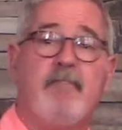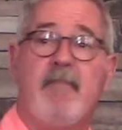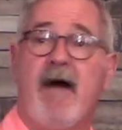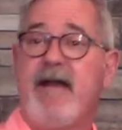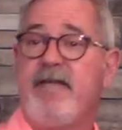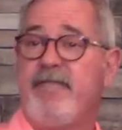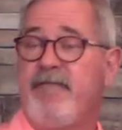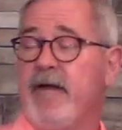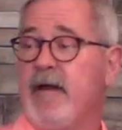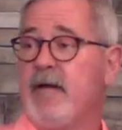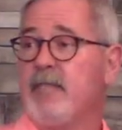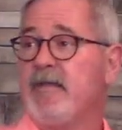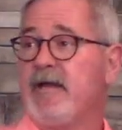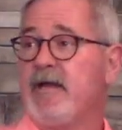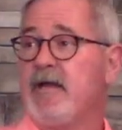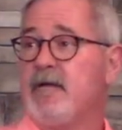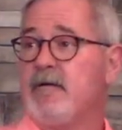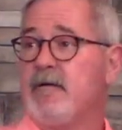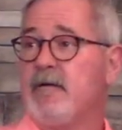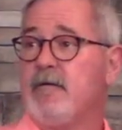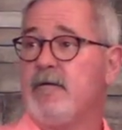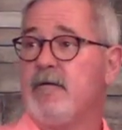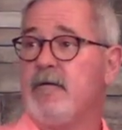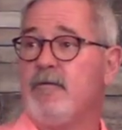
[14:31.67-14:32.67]
my
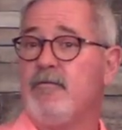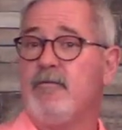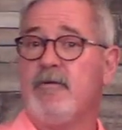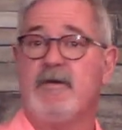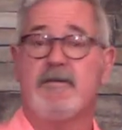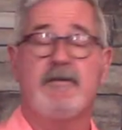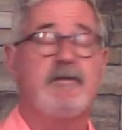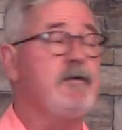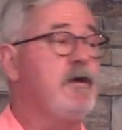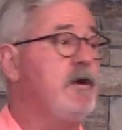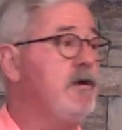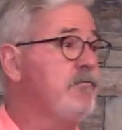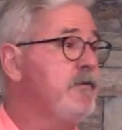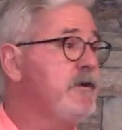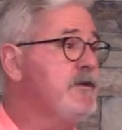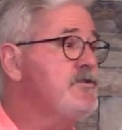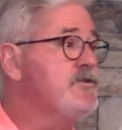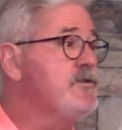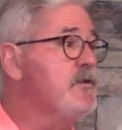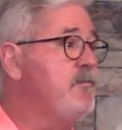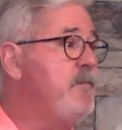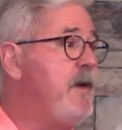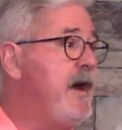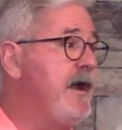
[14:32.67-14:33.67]
family was
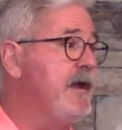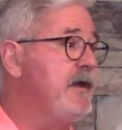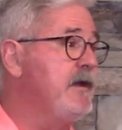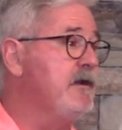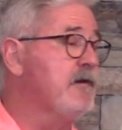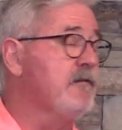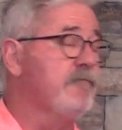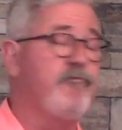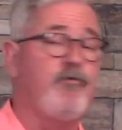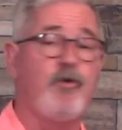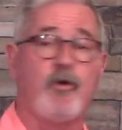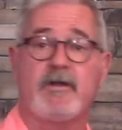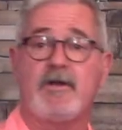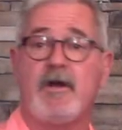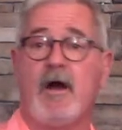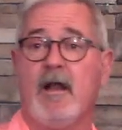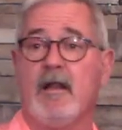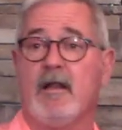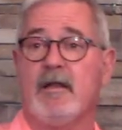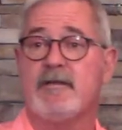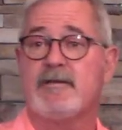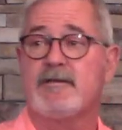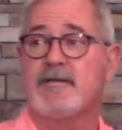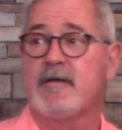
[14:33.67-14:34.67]
original pioneer in Fort
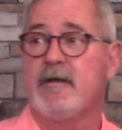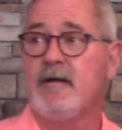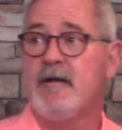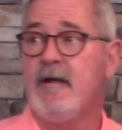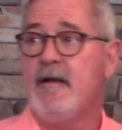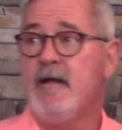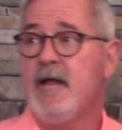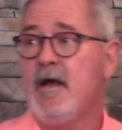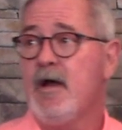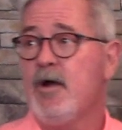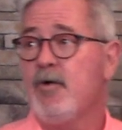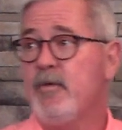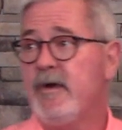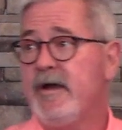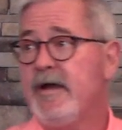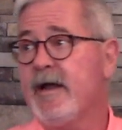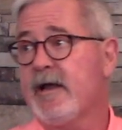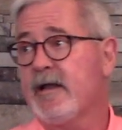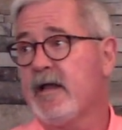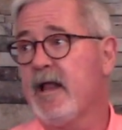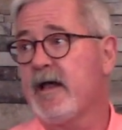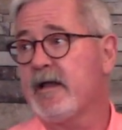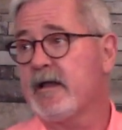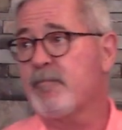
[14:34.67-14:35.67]
Collins. We
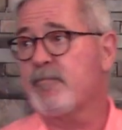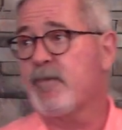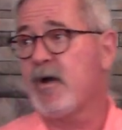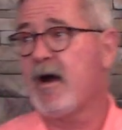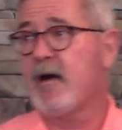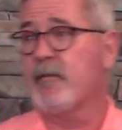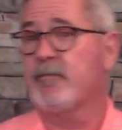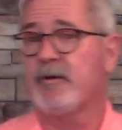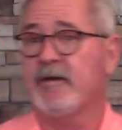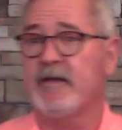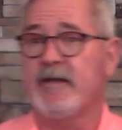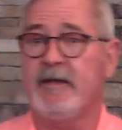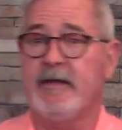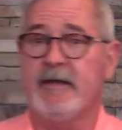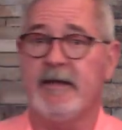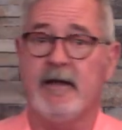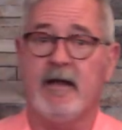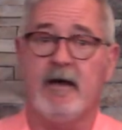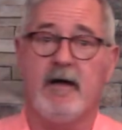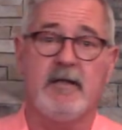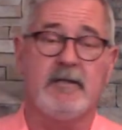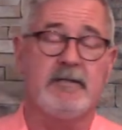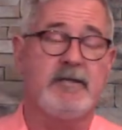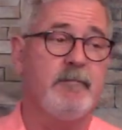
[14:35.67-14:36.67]
had a lot of property,
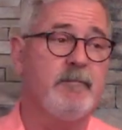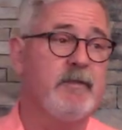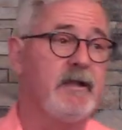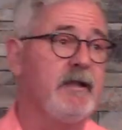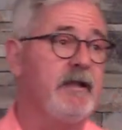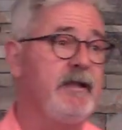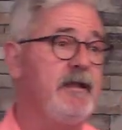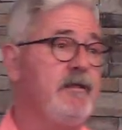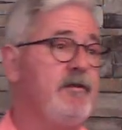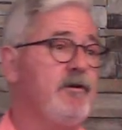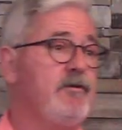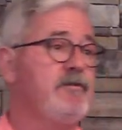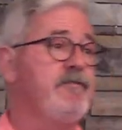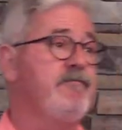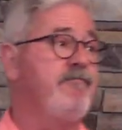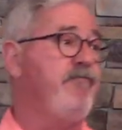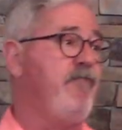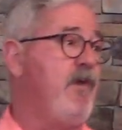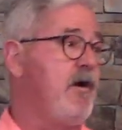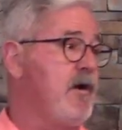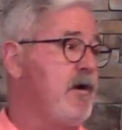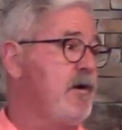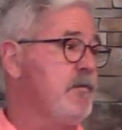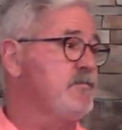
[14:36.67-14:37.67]
and ultimately those
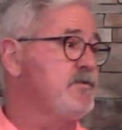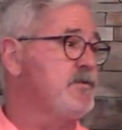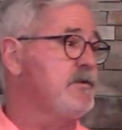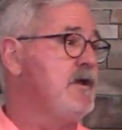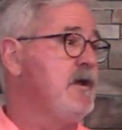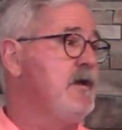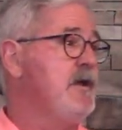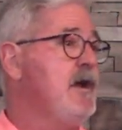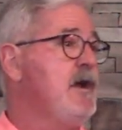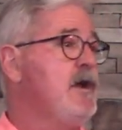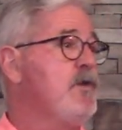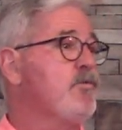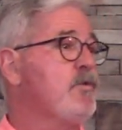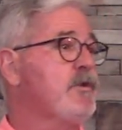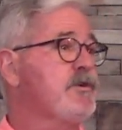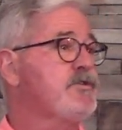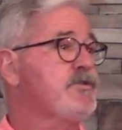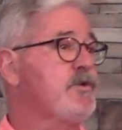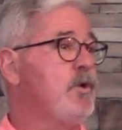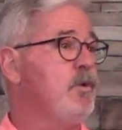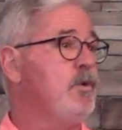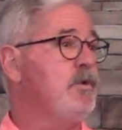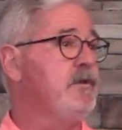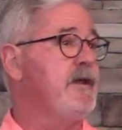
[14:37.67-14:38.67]
farms were
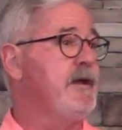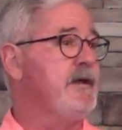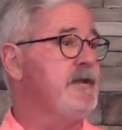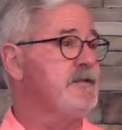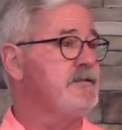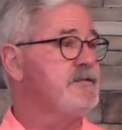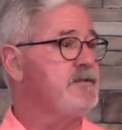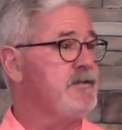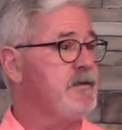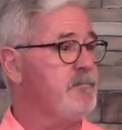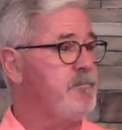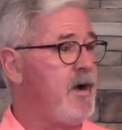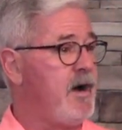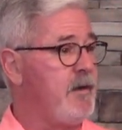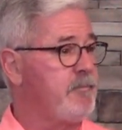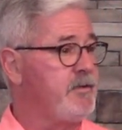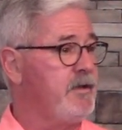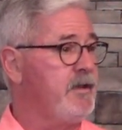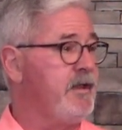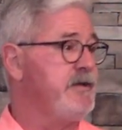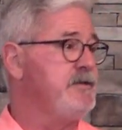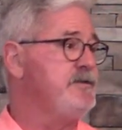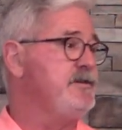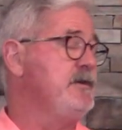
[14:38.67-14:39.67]
sold as the
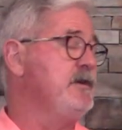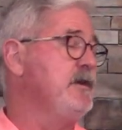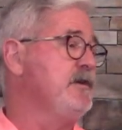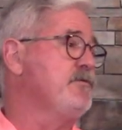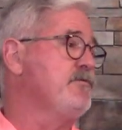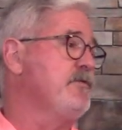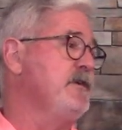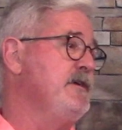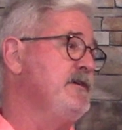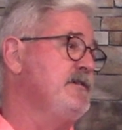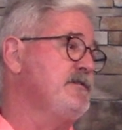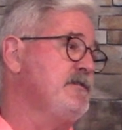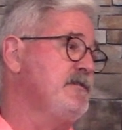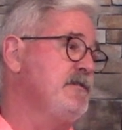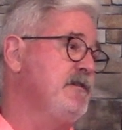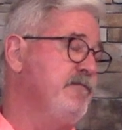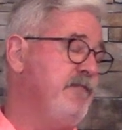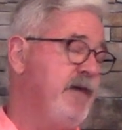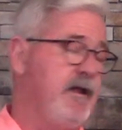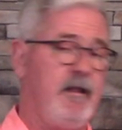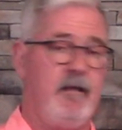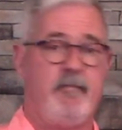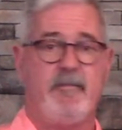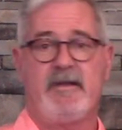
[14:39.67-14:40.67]
population increased,
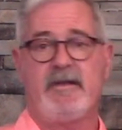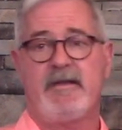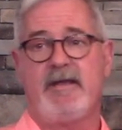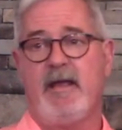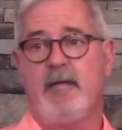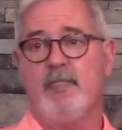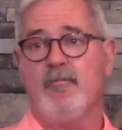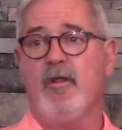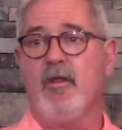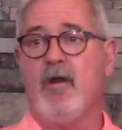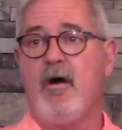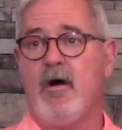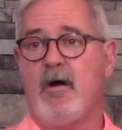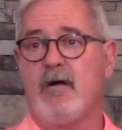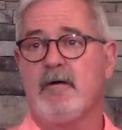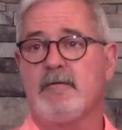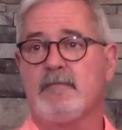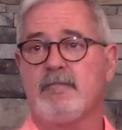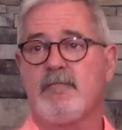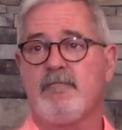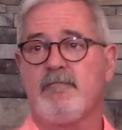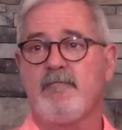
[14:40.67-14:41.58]
development came along.